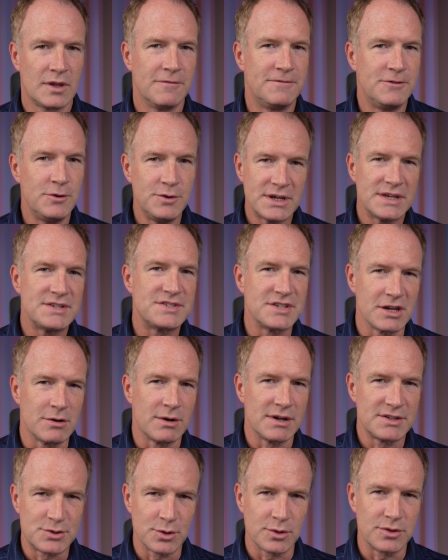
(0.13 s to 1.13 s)
A few days ago,
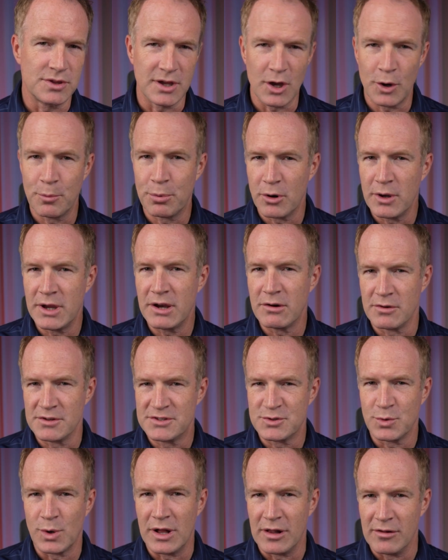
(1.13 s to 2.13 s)
I took the GoPro Hero
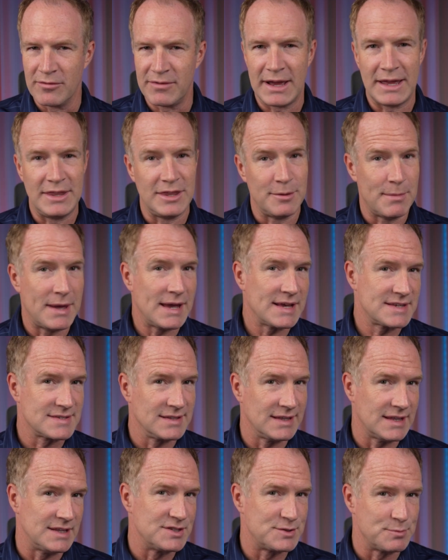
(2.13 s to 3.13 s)
12 and the Max
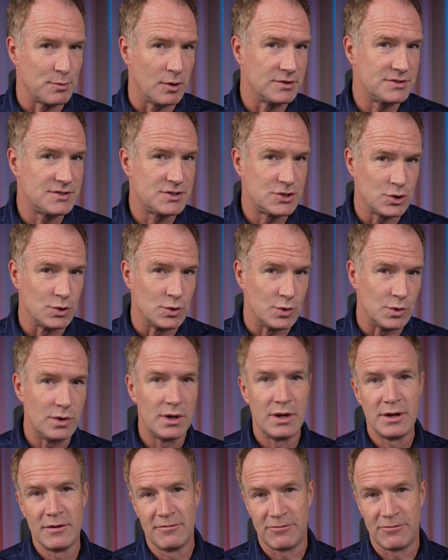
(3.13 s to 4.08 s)
Lens Mod 2